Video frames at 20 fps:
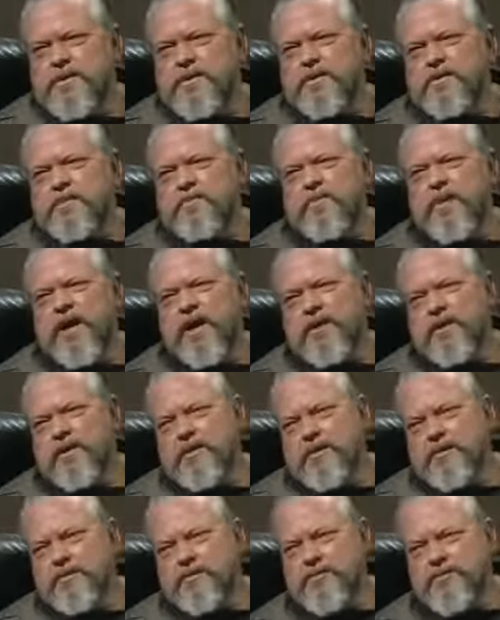Yes. My
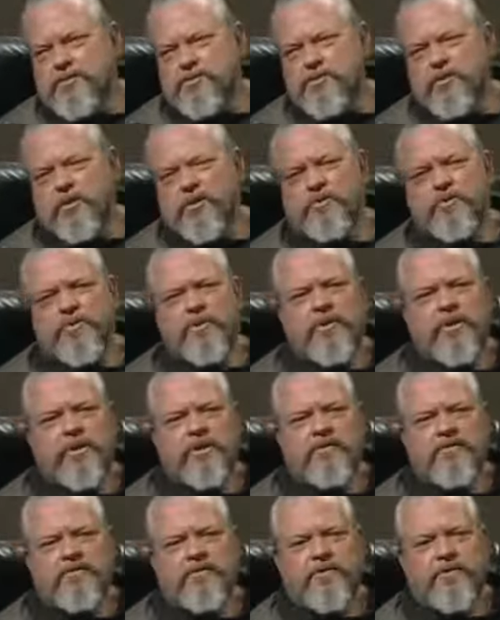little short
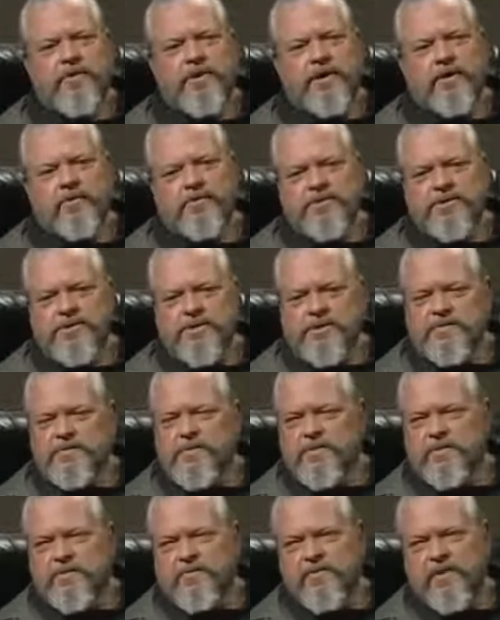period of doing it was
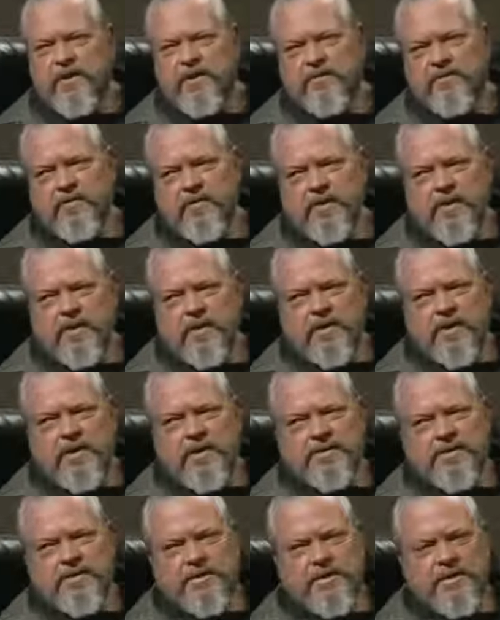just for the fun of it.
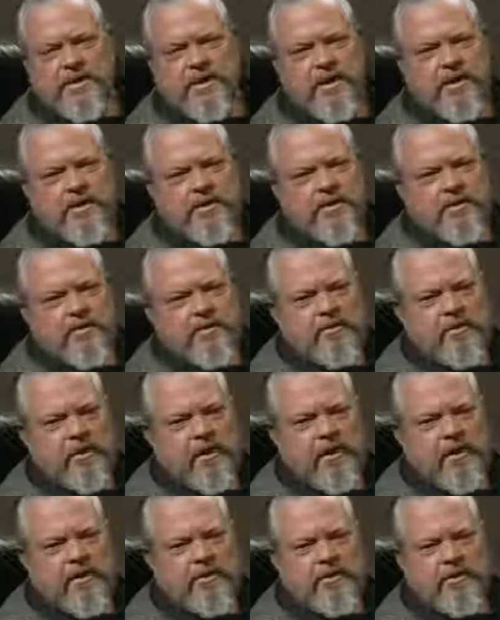As a kid,
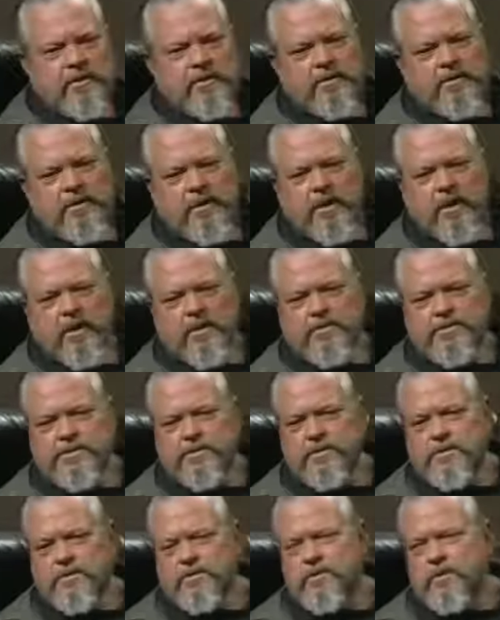uh, I didn't think I
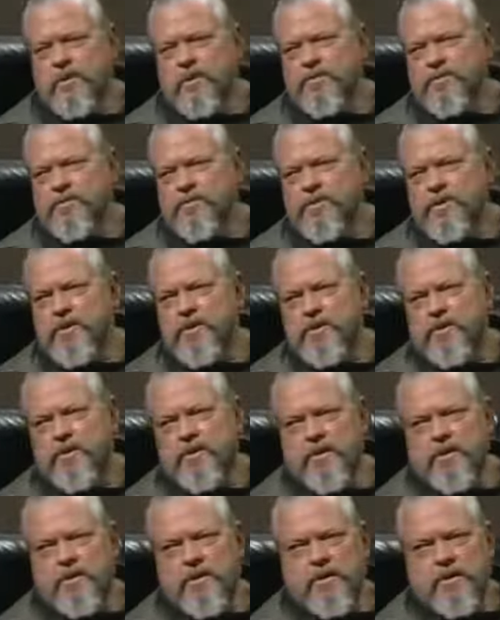was going to grow up to be
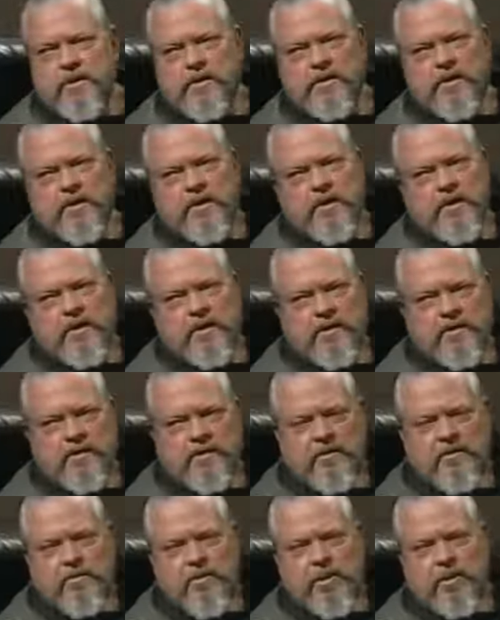the,
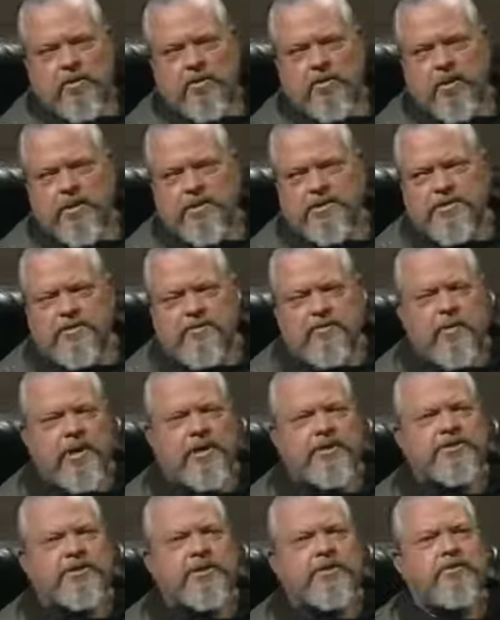the, uh, the Belmonte of
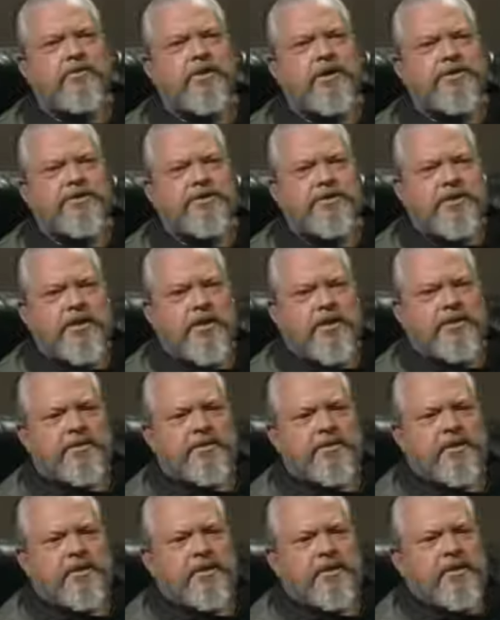my generation,
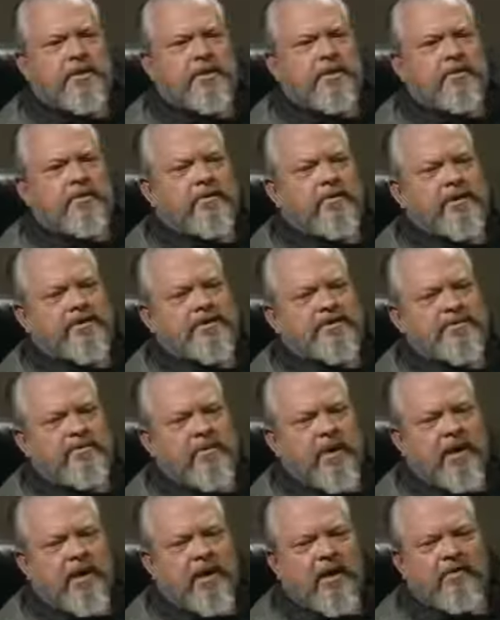and uh, the rest
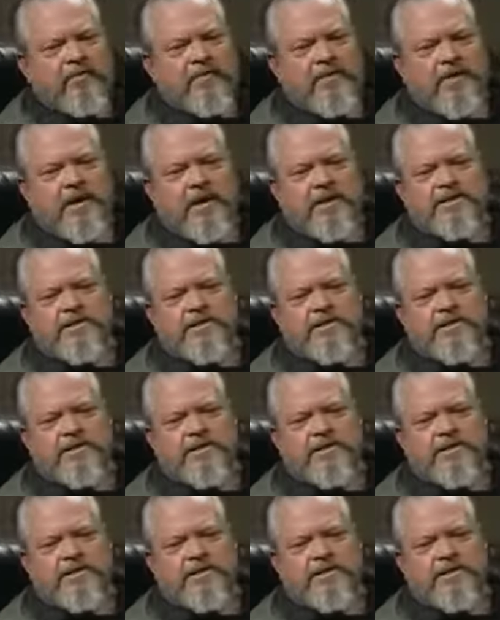of my life that